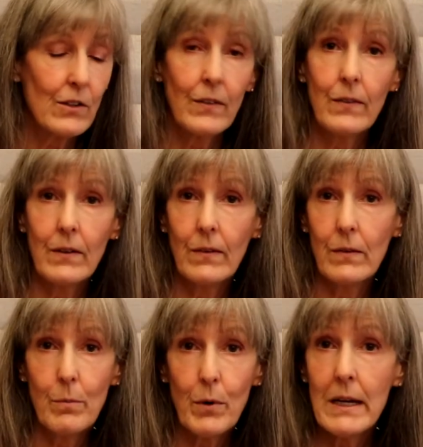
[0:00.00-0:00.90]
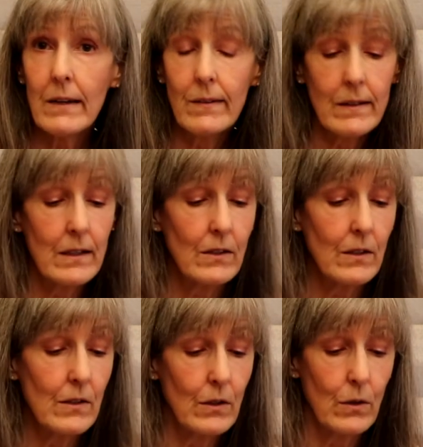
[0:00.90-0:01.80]
Just super easy
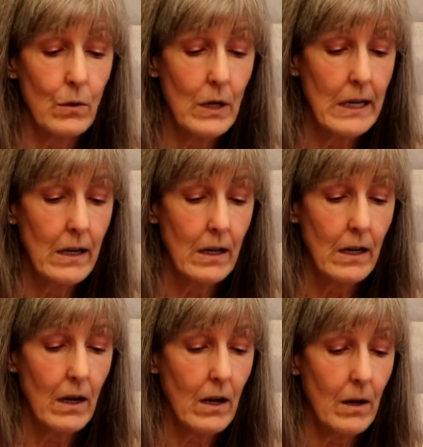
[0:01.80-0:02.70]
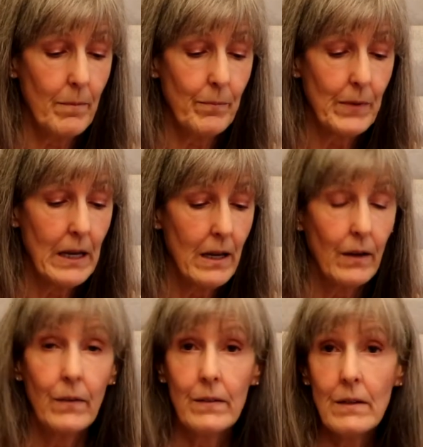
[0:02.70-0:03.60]
to do.
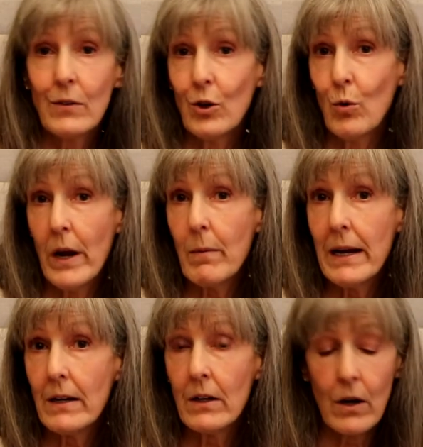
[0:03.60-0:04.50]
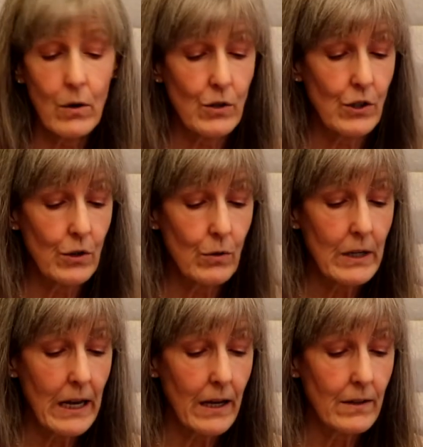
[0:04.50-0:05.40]
Seeds are a great way to go
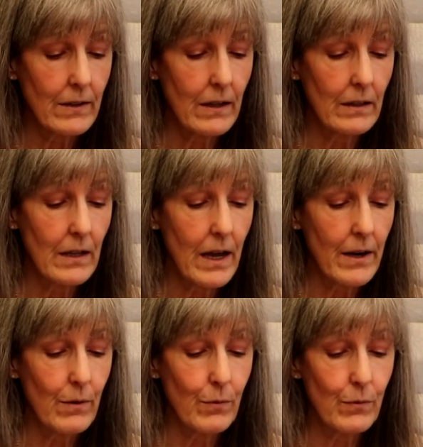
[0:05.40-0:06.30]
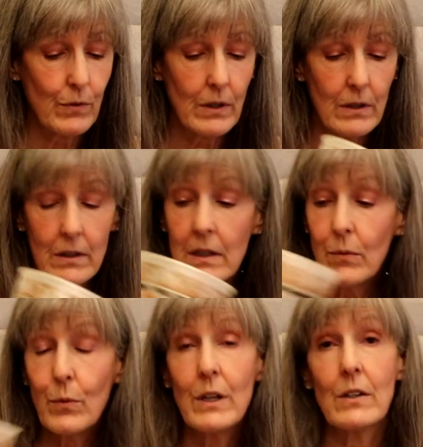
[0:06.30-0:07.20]
to get a lot of
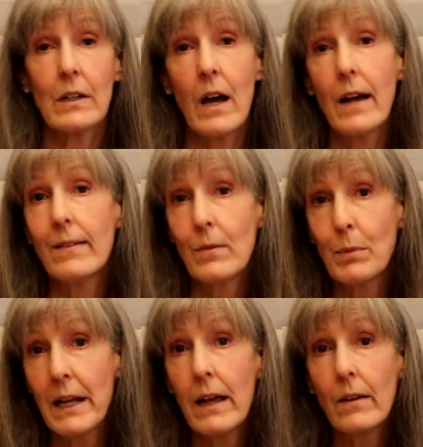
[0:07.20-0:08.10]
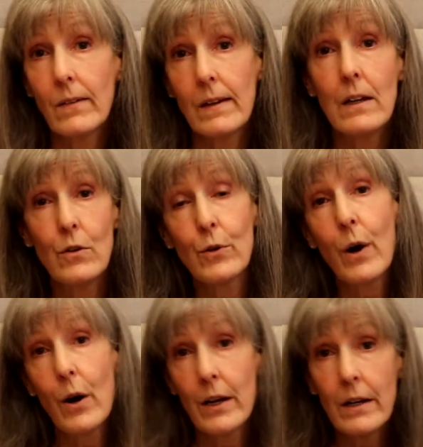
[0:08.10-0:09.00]
different kinds of plants in
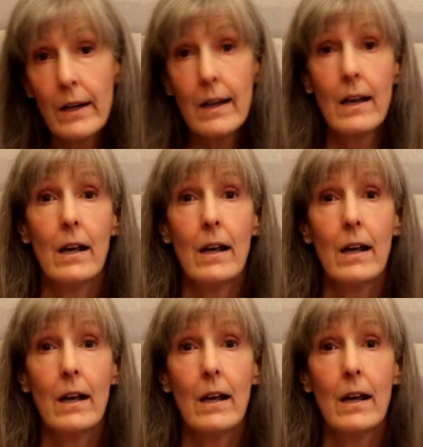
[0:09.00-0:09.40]
your garden.